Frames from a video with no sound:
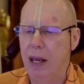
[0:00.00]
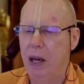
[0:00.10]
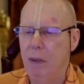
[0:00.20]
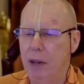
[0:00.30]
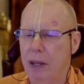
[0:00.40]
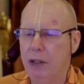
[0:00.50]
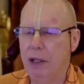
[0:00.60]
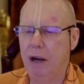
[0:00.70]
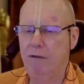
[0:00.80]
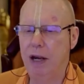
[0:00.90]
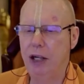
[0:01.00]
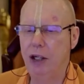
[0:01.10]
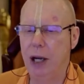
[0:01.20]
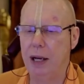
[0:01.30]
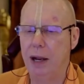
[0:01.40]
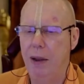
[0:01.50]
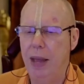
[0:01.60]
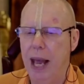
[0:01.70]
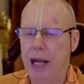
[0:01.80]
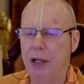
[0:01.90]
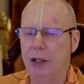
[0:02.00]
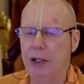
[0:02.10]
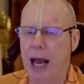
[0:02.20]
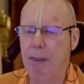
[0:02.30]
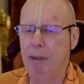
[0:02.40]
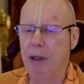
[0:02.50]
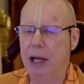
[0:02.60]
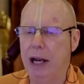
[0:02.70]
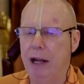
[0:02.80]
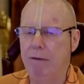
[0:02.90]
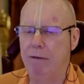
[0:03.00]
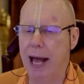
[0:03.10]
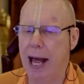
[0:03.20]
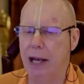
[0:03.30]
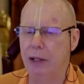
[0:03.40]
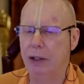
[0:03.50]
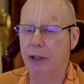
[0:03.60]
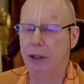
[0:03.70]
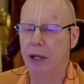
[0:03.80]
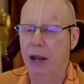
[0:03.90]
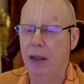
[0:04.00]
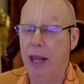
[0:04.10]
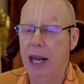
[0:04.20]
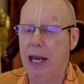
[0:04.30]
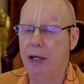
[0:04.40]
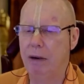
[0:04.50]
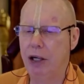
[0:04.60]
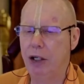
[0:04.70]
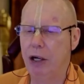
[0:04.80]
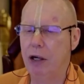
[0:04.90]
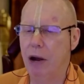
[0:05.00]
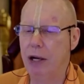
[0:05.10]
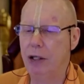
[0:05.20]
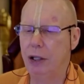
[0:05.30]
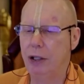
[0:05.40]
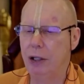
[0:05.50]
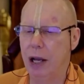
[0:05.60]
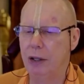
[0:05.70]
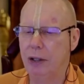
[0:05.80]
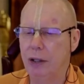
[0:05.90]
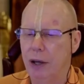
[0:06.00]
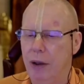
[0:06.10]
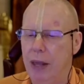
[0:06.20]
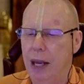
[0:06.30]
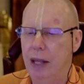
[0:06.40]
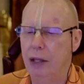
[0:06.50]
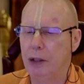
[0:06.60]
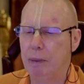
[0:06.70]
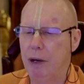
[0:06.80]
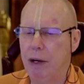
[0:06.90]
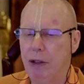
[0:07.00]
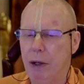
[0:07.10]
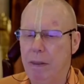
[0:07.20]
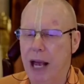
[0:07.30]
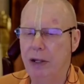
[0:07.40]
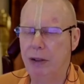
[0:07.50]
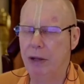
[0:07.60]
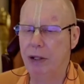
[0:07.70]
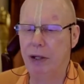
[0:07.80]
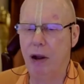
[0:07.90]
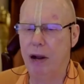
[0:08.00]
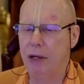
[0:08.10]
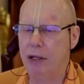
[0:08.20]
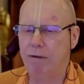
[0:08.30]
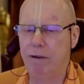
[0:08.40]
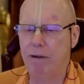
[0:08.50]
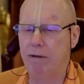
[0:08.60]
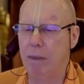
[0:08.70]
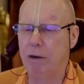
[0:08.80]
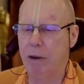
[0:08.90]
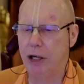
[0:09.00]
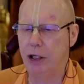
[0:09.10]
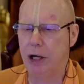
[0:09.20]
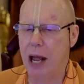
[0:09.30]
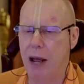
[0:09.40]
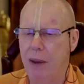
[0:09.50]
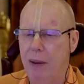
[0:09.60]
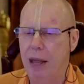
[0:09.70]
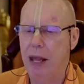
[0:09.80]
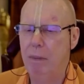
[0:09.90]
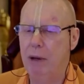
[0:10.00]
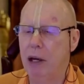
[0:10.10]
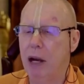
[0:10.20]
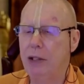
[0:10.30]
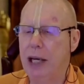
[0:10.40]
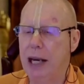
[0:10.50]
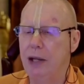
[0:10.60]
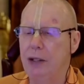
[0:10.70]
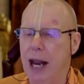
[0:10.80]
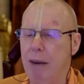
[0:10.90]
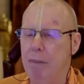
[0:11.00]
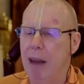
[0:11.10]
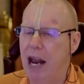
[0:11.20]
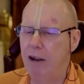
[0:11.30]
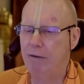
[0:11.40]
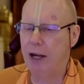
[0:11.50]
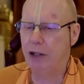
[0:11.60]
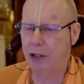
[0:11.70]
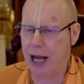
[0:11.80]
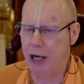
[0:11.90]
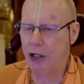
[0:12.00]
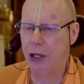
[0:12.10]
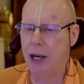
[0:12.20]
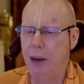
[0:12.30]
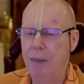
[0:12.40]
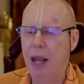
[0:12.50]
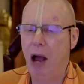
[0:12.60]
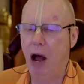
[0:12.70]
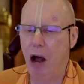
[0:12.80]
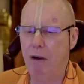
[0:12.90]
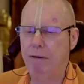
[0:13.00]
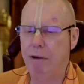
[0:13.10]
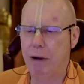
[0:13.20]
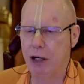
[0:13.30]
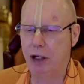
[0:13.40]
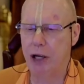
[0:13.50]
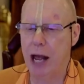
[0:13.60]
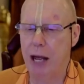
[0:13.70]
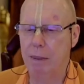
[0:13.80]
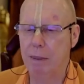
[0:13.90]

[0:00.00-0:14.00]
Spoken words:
With this conviction, a disciple can advance in Krishna consciousness. The spiritual master is non-different from Krishna because he is a manifestation of Krishna.